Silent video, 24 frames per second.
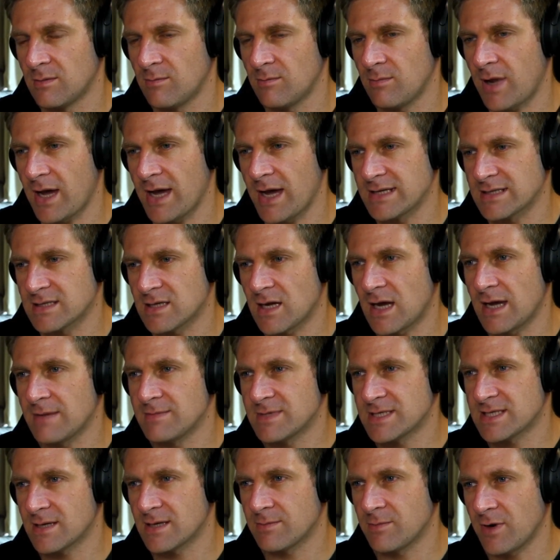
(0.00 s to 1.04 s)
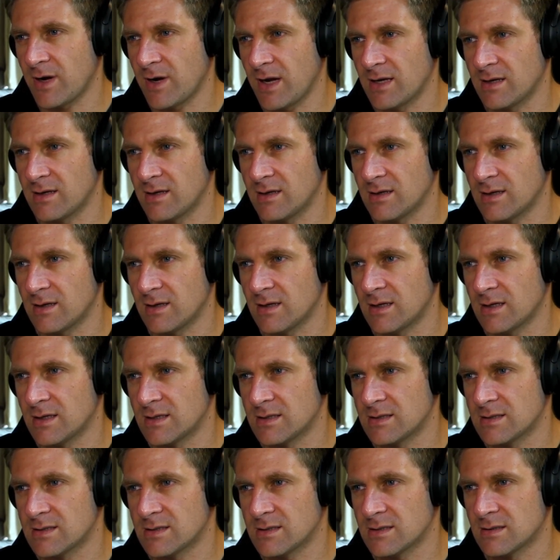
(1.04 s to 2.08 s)
bias times sigma 8
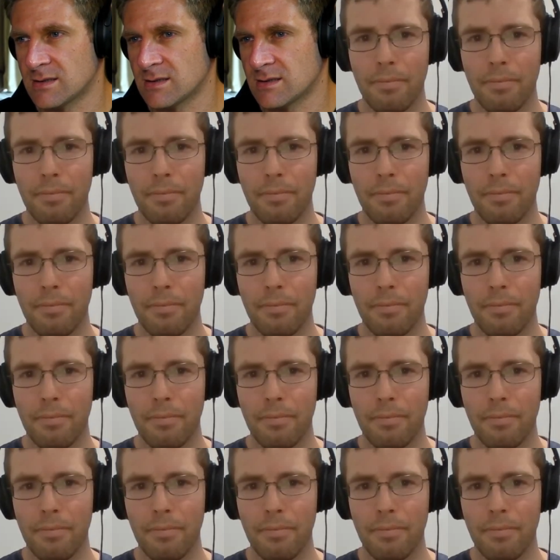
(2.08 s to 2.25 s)
is...